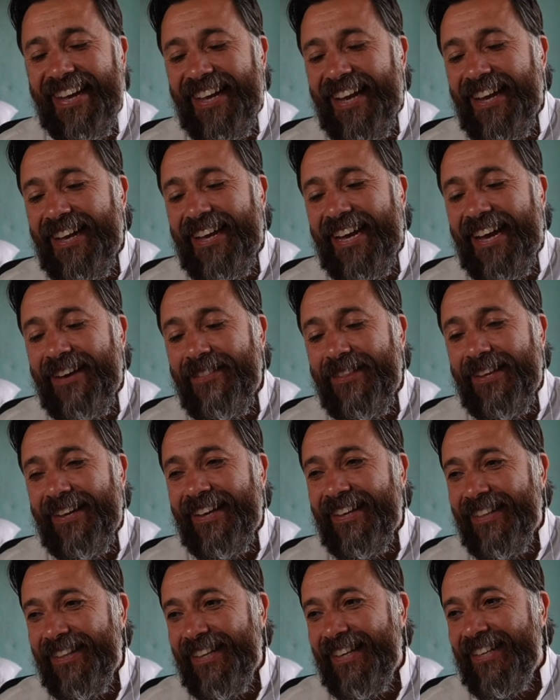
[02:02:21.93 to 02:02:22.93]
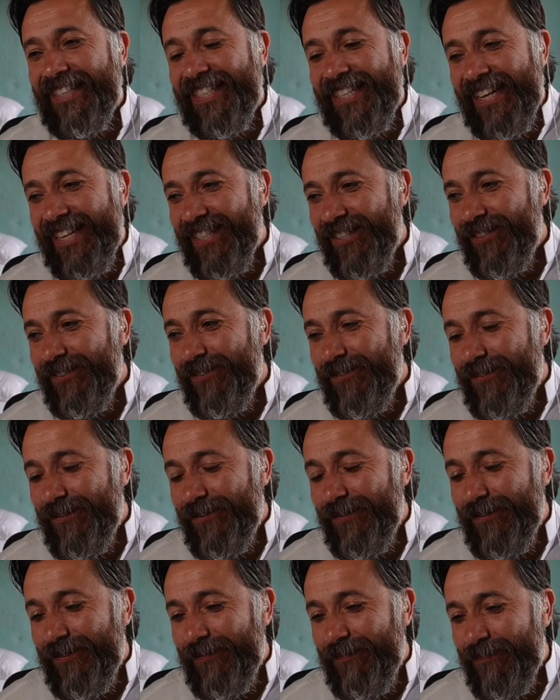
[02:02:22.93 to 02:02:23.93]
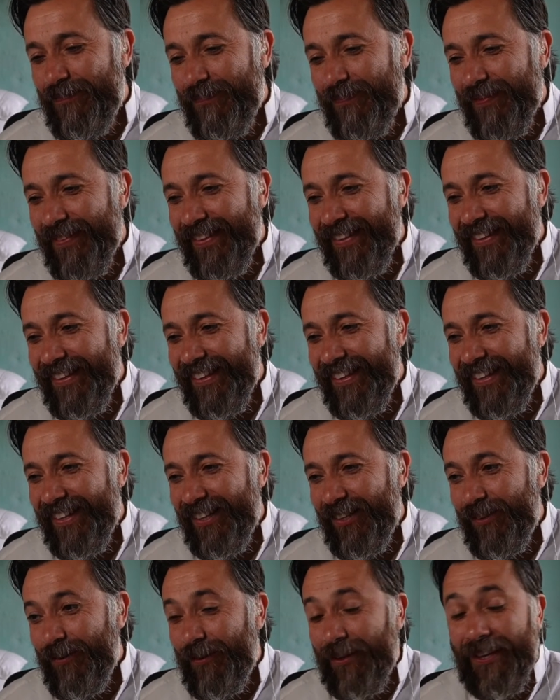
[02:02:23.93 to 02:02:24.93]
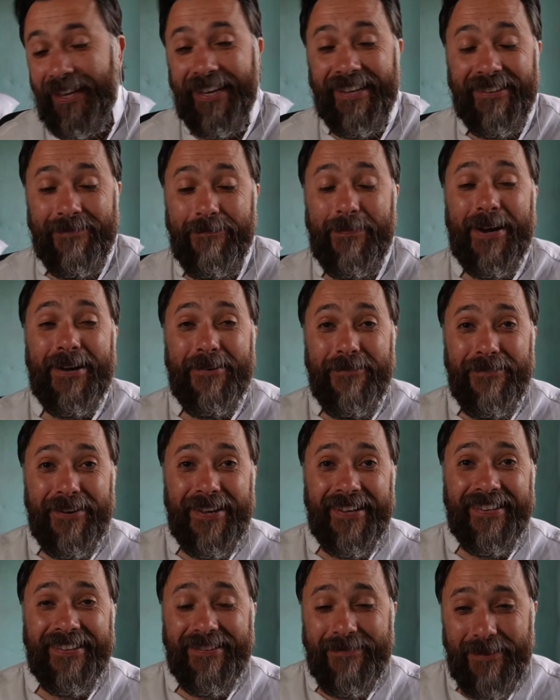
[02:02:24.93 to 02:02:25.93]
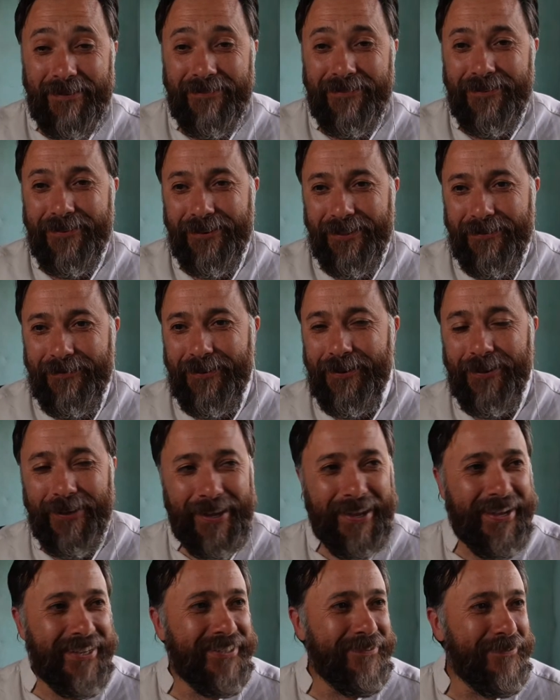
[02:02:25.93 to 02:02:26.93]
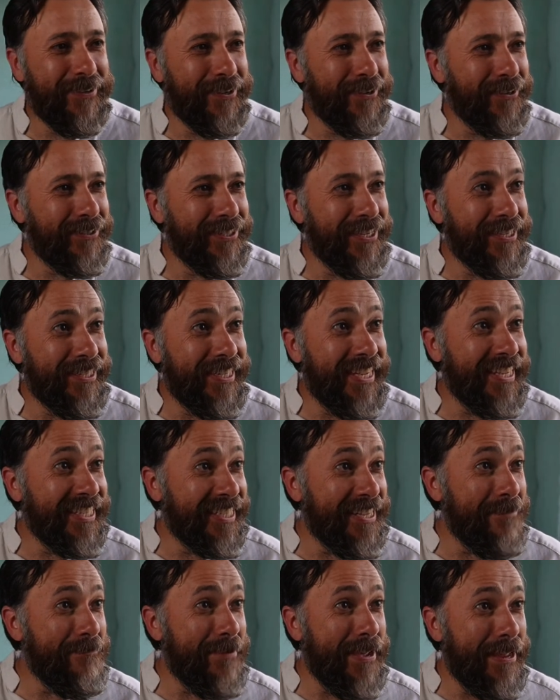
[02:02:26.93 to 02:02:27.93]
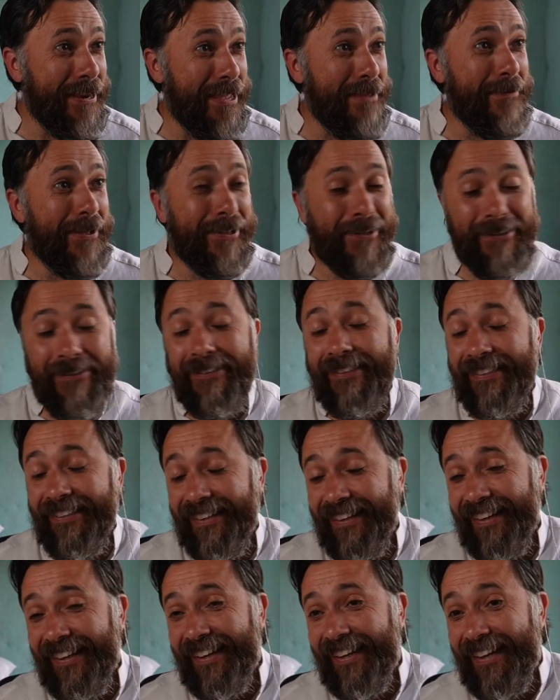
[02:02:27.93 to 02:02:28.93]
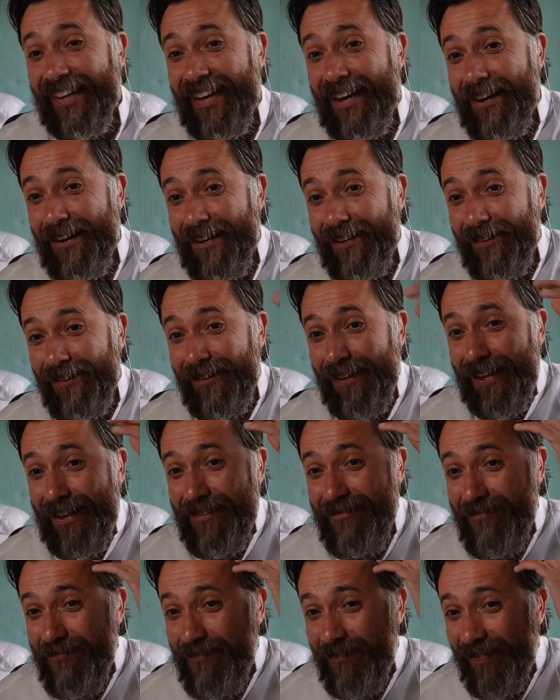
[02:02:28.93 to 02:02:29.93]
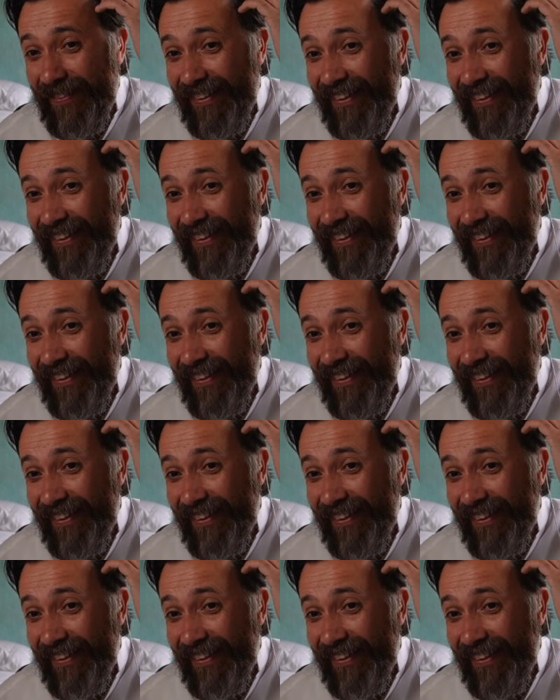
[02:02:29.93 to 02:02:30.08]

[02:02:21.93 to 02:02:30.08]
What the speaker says: I had the chance to hit part of it before the broadcast because Jake sent me an email early today,